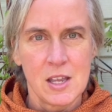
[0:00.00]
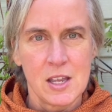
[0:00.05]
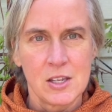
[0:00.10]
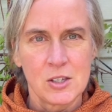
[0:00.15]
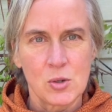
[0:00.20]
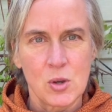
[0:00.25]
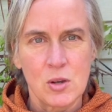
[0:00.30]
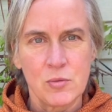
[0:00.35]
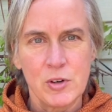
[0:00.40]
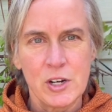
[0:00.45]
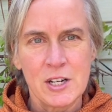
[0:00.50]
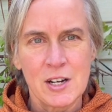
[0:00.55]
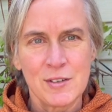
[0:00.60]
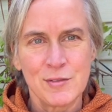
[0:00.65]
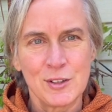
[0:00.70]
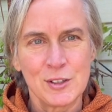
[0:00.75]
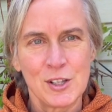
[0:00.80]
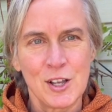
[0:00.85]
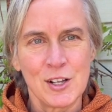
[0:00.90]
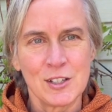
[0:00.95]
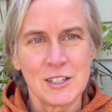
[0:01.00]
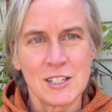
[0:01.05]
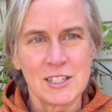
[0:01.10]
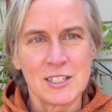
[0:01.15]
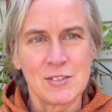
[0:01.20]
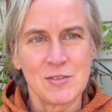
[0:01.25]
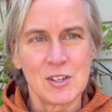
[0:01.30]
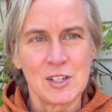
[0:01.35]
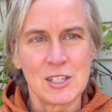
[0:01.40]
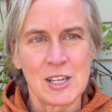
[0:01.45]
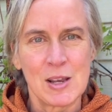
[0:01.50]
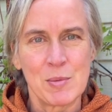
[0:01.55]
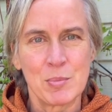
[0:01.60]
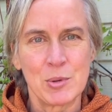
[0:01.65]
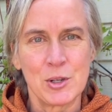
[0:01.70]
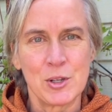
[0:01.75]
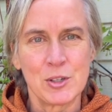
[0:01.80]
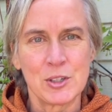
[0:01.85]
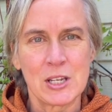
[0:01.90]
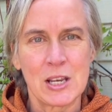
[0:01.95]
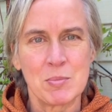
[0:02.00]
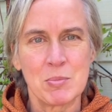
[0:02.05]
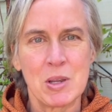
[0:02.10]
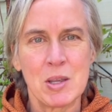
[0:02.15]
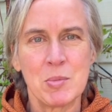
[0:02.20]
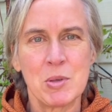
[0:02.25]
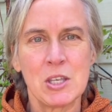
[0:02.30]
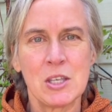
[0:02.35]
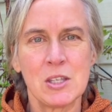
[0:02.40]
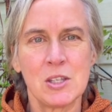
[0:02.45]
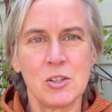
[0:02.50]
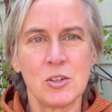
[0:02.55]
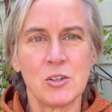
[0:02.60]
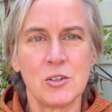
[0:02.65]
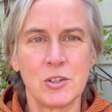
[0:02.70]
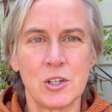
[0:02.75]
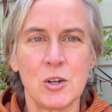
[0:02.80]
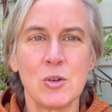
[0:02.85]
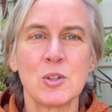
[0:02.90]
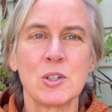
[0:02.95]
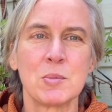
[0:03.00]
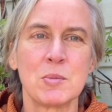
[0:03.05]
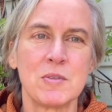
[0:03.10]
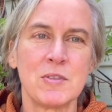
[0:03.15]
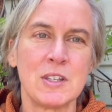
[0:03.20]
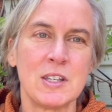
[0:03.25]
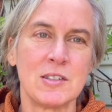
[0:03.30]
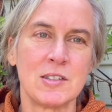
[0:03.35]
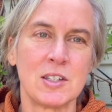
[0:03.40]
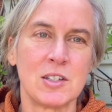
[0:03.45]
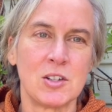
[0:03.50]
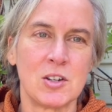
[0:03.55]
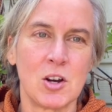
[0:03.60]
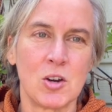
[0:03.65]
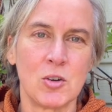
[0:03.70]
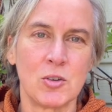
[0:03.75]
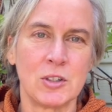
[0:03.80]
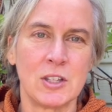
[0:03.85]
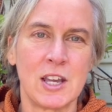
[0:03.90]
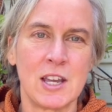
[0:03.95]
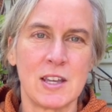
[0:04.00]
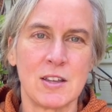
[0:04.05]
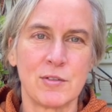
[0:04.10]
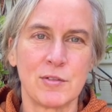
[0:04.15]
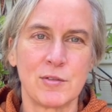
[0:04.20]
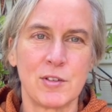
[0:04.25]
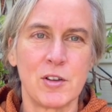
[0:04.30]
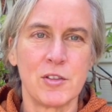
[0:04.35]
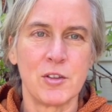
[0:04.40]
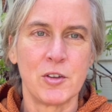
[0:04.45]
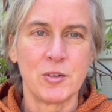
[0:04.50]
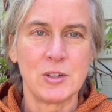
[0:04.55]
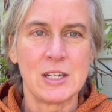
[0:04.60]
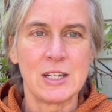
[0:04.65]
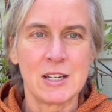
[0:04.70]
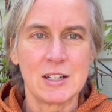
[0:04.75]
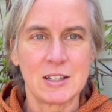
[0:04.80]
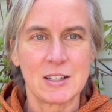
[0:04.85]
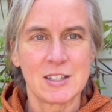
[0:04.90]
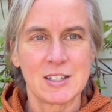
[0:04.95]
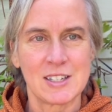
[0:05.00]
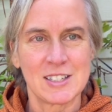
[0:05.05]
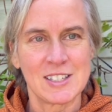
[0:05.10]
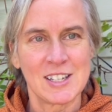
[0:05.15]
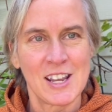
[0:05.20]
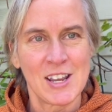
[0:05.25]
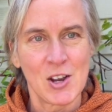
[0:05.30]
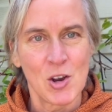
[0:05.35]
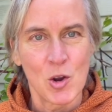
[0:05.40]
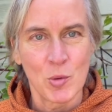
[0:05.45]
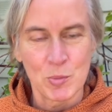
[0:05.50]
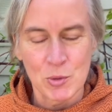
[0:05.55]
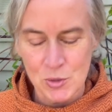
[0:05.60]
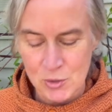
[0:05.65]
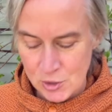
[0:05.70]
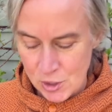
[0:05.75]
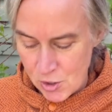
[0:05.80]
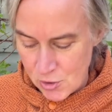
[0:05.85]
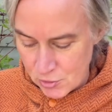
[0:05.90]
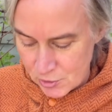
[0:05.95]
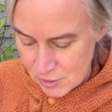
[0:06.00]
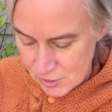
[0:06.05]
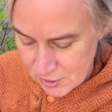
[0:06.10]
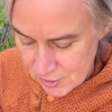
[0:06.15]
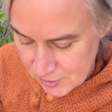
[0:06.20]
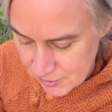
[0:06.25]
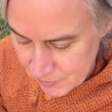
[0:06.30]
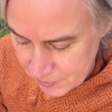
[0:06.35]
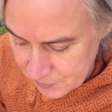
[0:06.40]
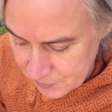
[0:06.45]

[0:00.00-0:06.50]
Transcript: So I'll read off a long list of examples, and maybe you'll know some of these in your own life, although needless to say, I hope you don't.